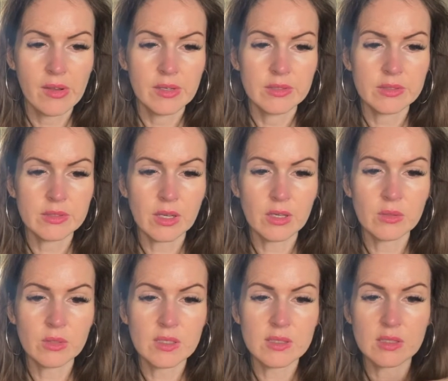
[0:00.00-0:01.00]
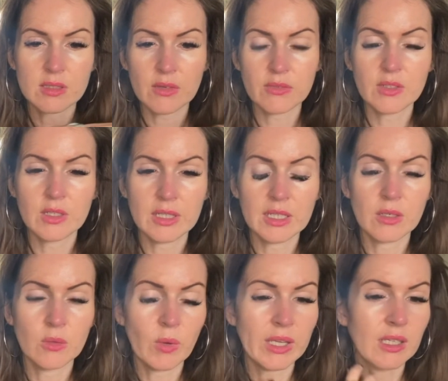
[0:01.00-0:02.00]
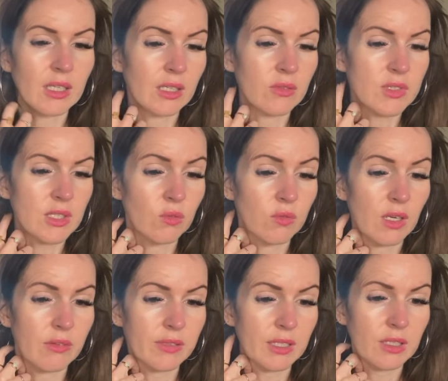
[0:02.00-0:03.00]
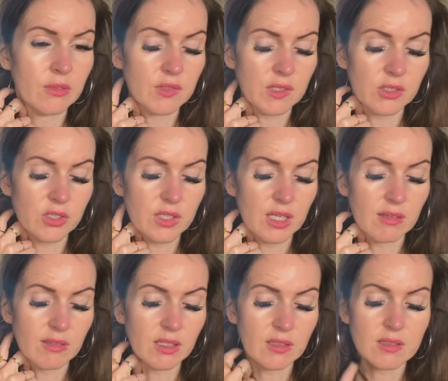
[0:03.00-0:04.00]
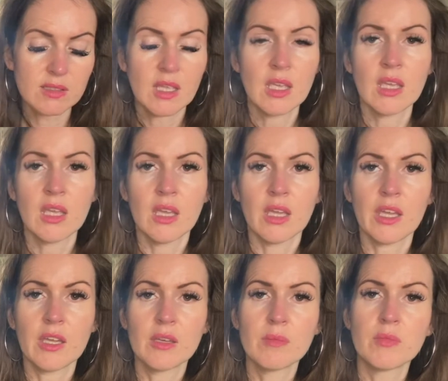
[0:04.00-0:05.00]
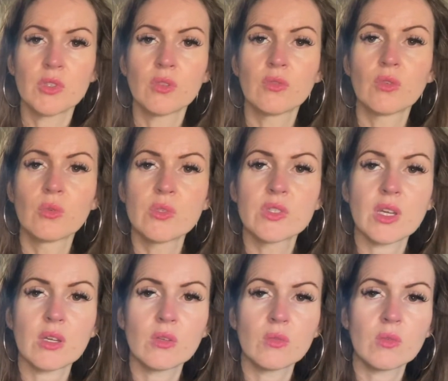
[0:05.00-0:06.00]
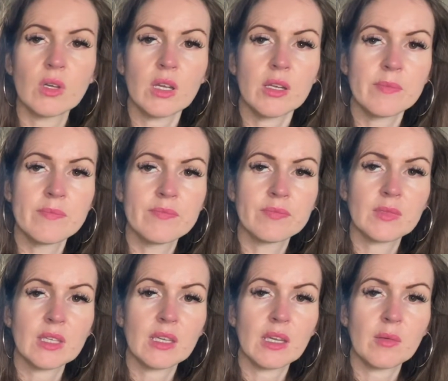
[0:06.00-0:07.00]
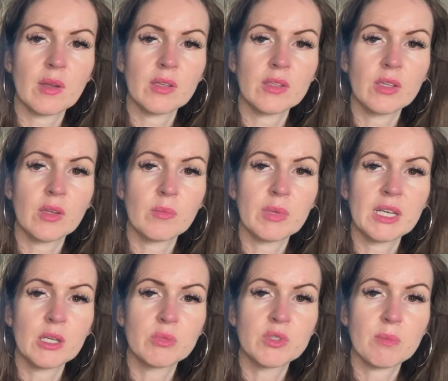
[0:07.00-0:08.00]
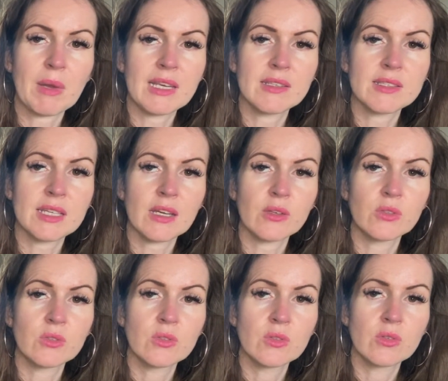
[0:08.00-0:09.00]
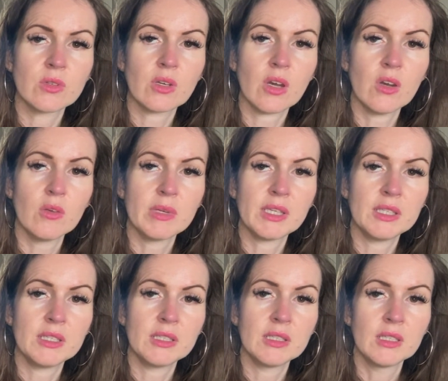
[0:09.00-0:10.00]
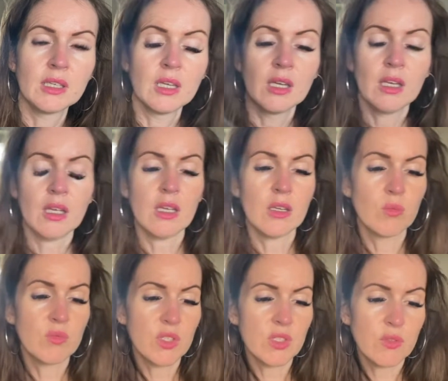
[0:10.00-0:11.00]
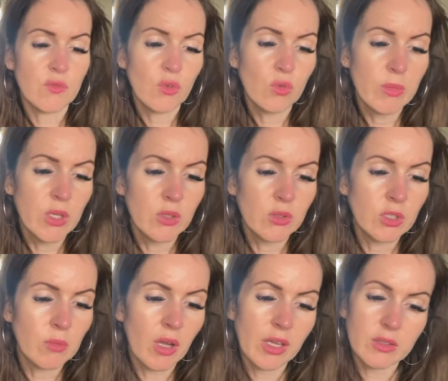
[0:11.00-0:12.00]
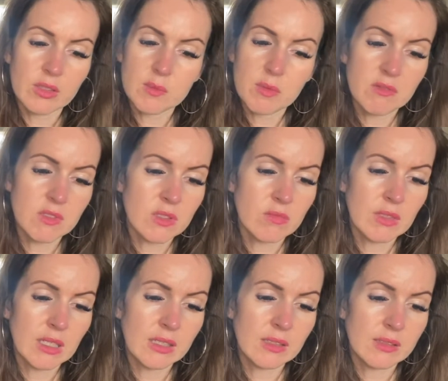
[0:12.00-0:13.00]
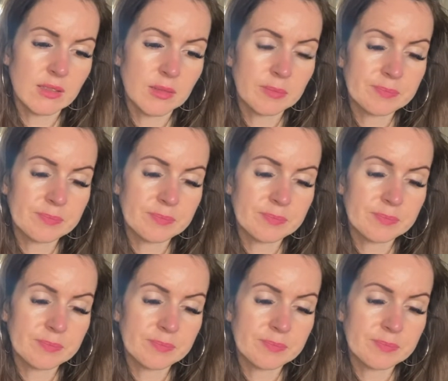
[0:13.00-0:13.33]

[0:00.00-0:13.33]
So there's definitely an awakening of self-love here for Sagittarius. You've also been able to balance out your karma here. So this full moon, you might experience a release.